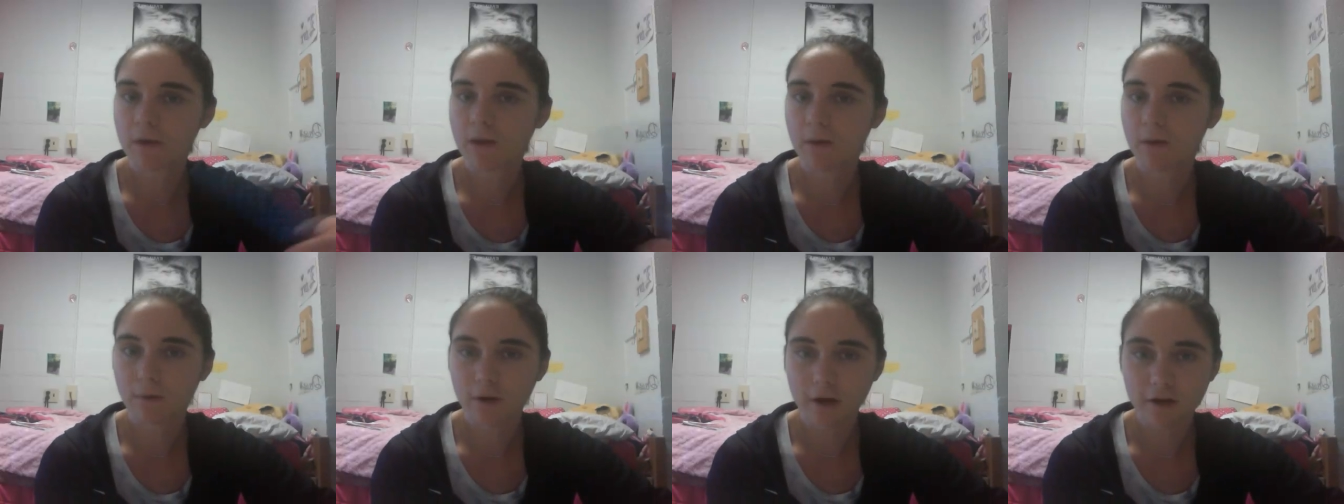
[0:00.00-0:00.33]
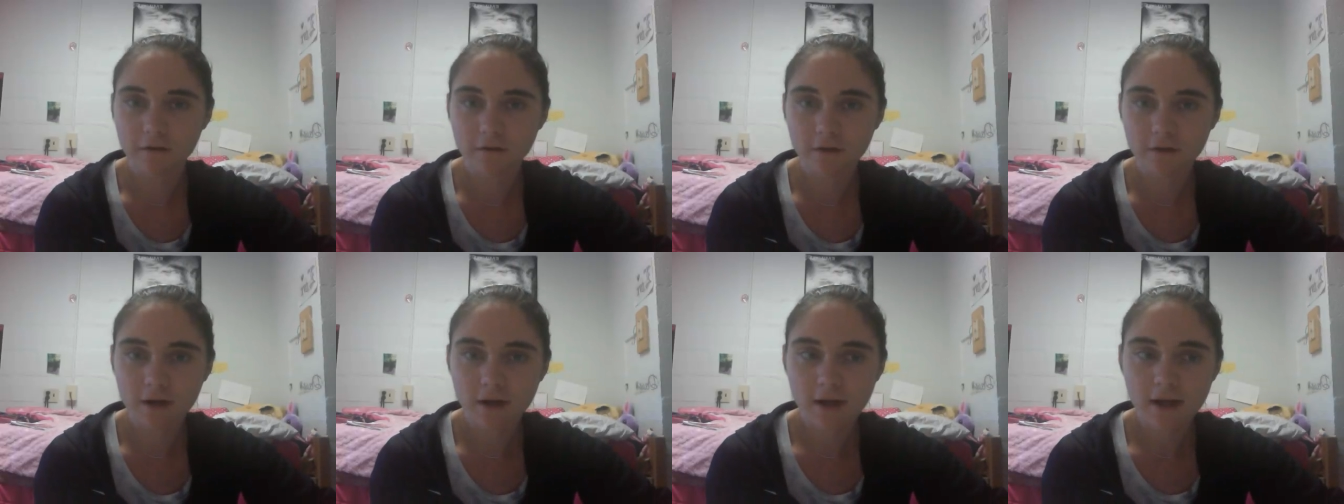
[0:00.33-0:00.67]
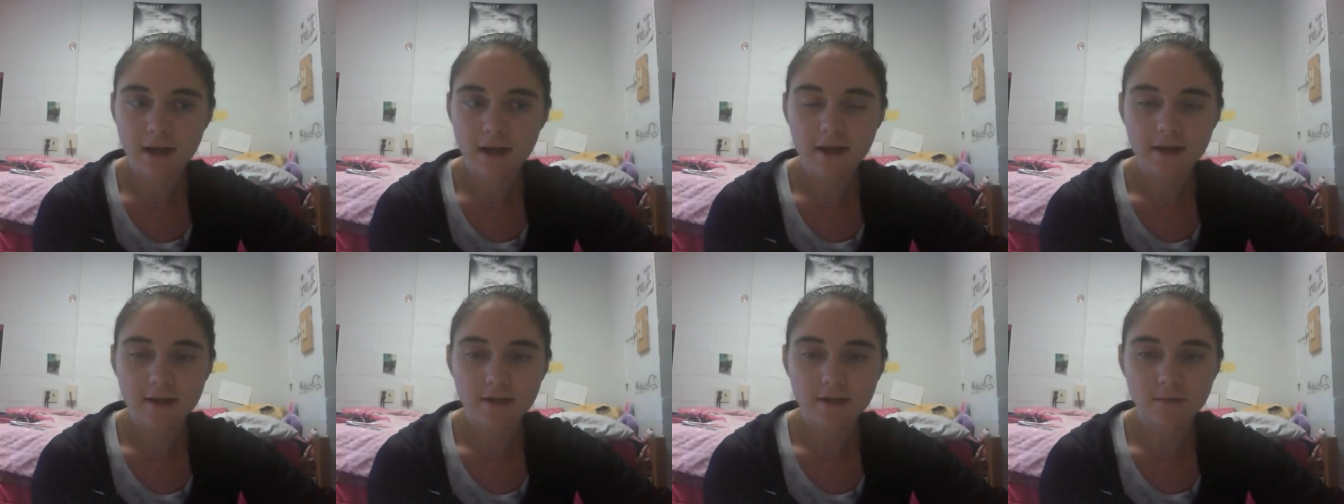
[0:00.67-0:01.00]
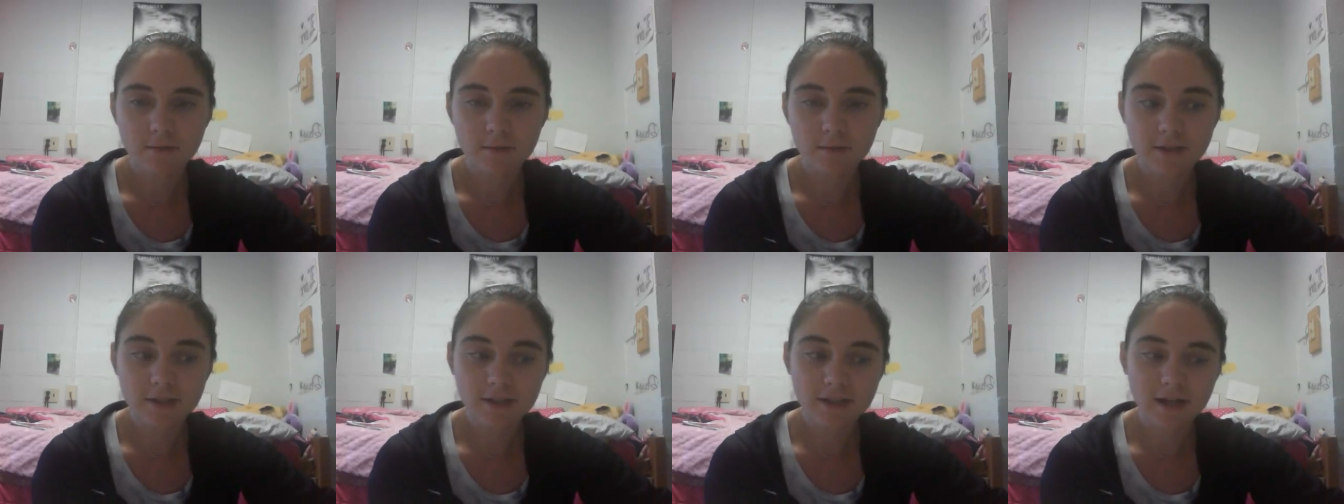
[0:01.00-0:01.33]
whatever. It's
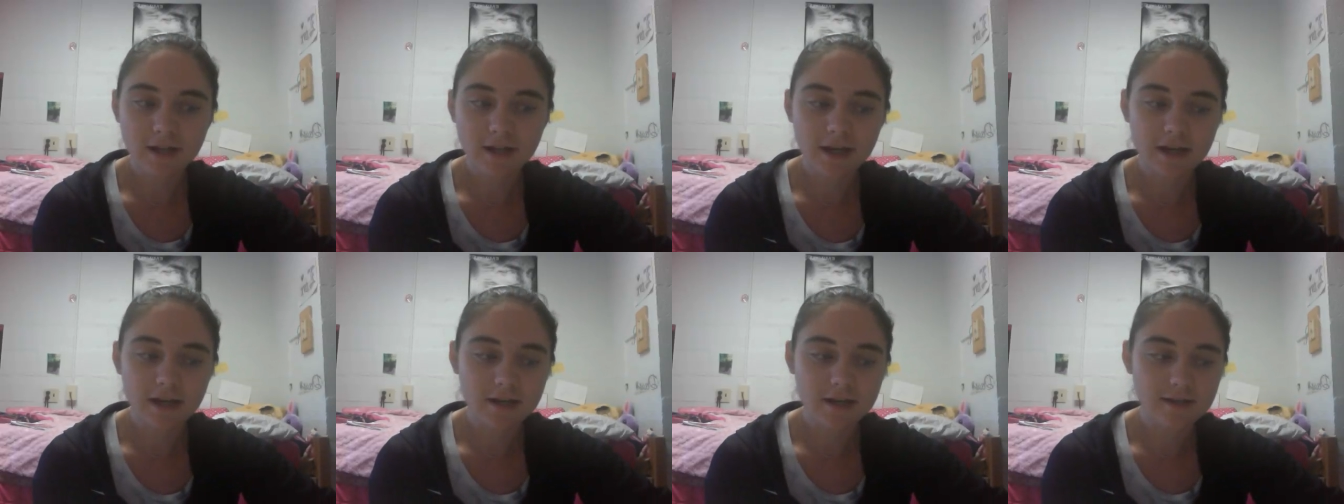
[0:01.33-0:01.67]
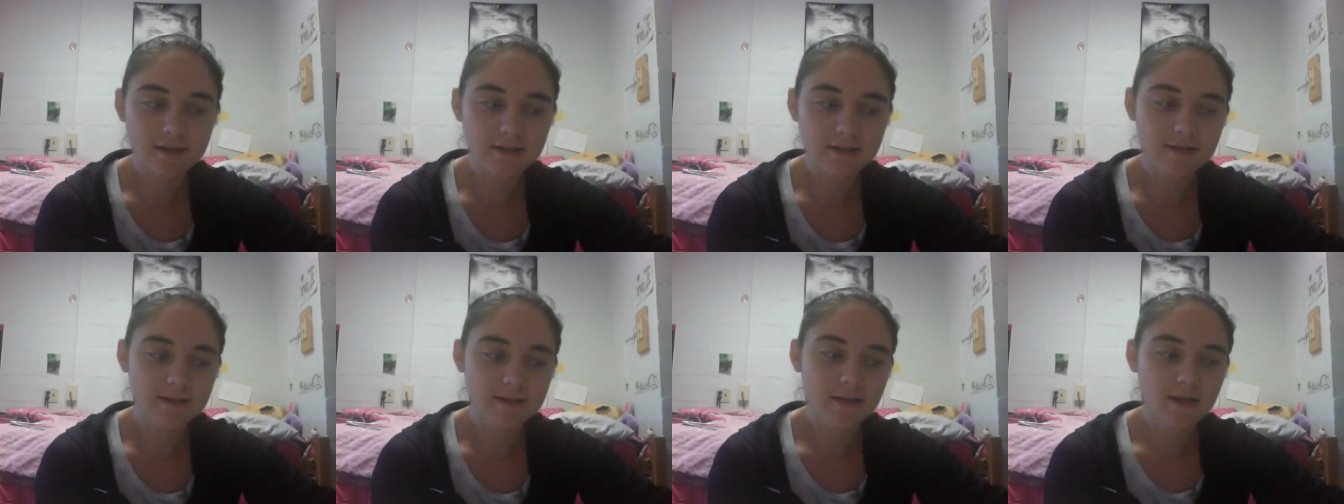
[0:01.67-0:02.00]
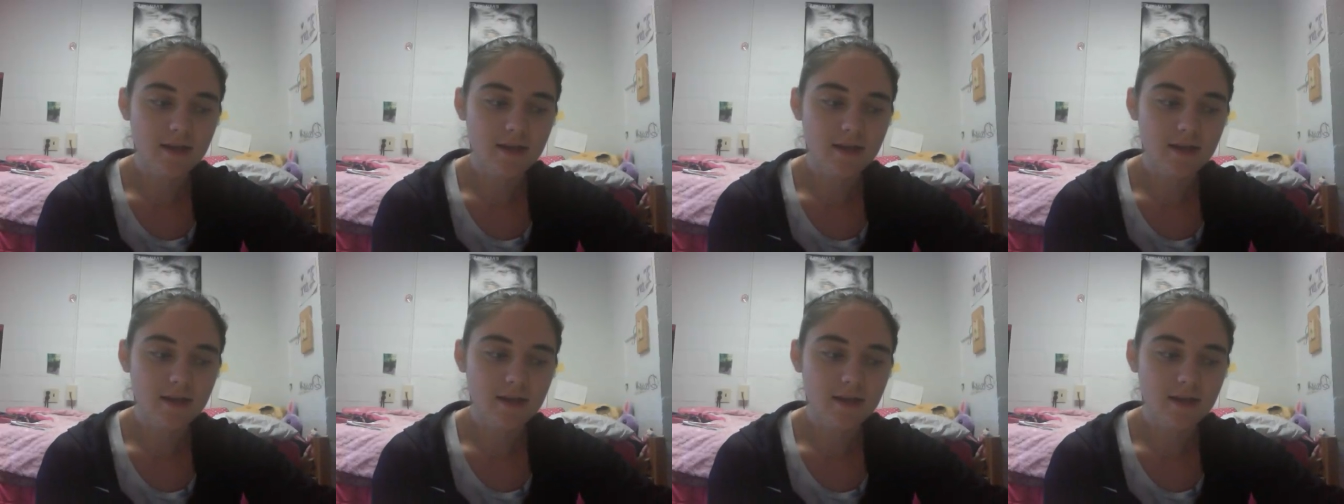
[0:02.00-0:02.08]
really nice.